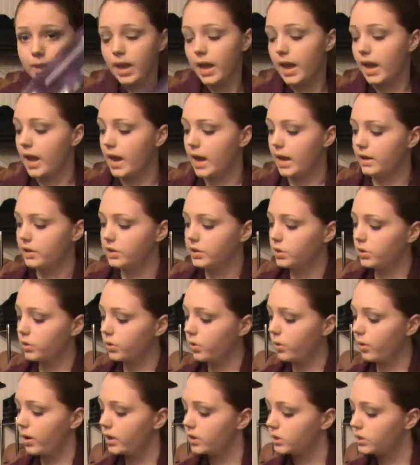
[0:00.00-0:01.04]
and you're
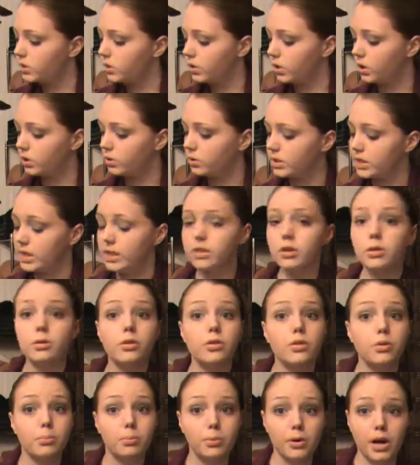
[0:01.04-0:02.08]
going to use either
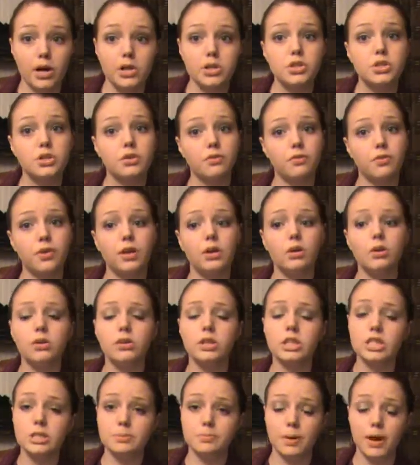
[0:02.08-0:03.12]
the brush, your finger, or
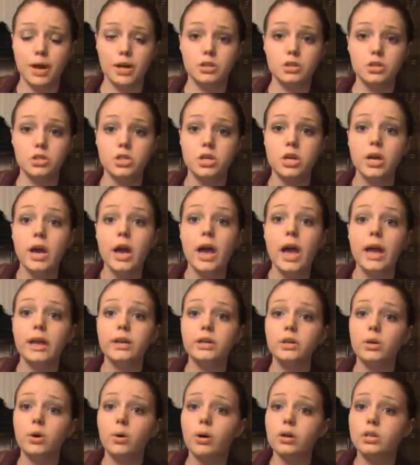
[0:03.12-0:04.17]
the sponge and
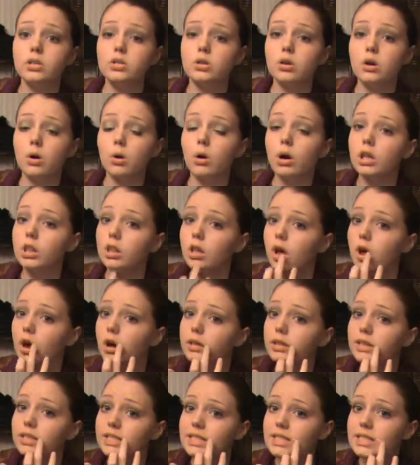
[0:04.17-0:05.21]
you're going to go
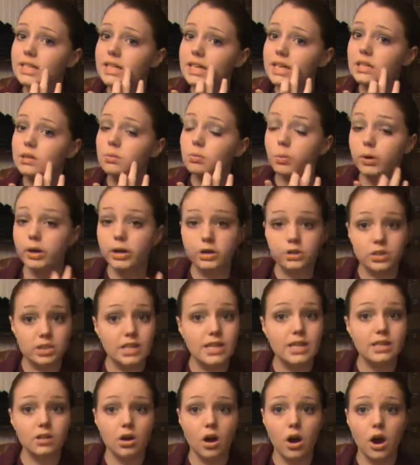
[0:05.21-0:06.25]
along the teeth where your
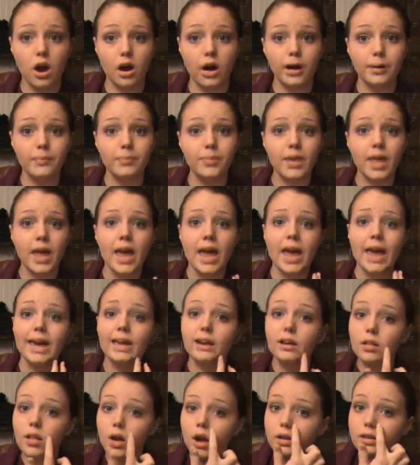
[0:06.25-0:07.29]
teeth are
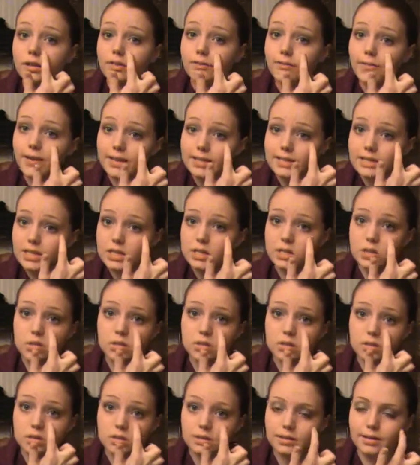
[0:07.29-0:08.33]
and along the
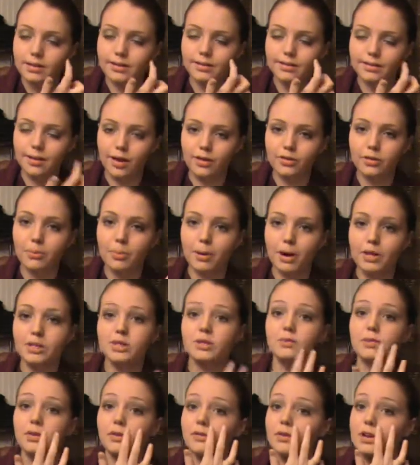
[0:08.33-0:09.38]
faces and along the parts
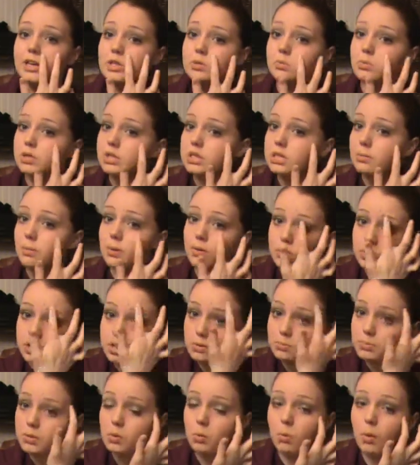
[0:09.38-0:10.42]
of your face where it's supposed
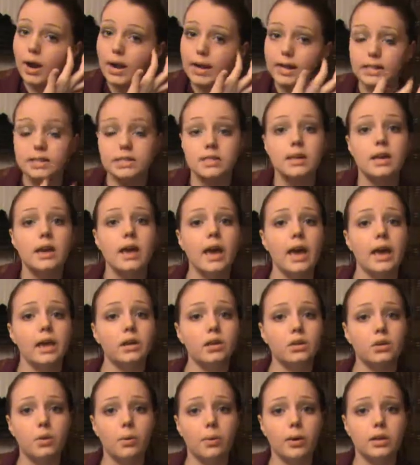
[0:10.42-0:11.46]
to be white and
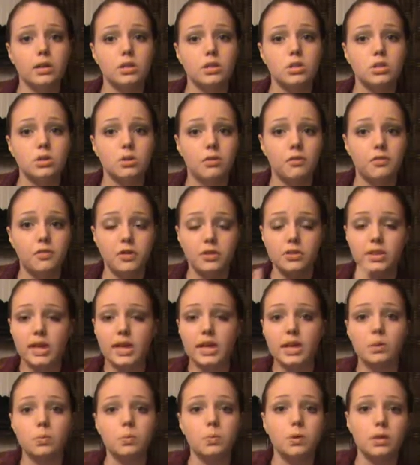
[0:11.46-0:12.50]
you're going to fill that
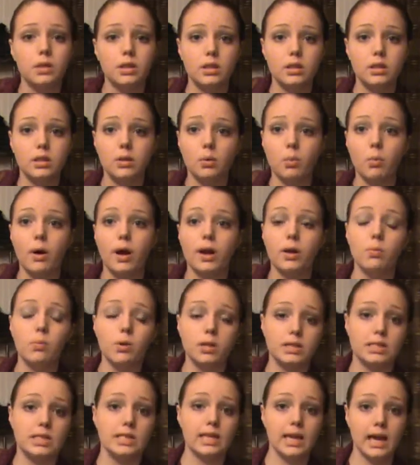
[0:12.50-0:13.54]
in with the white
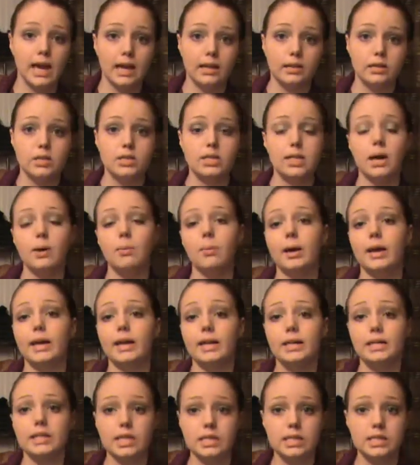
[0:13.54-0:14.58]
once again so that way
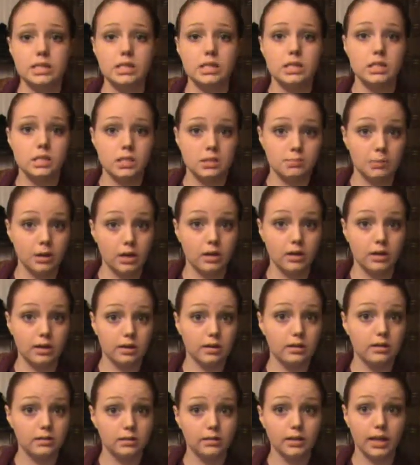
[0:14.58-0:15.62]
it doesn't
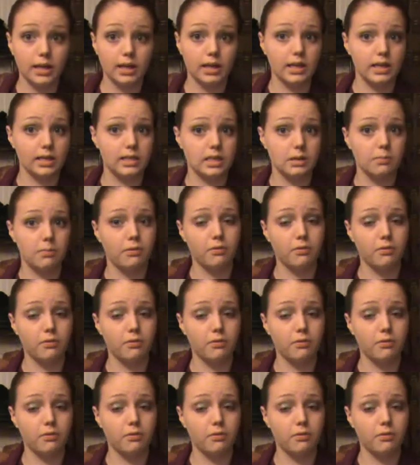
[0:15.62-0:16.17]
smear like it did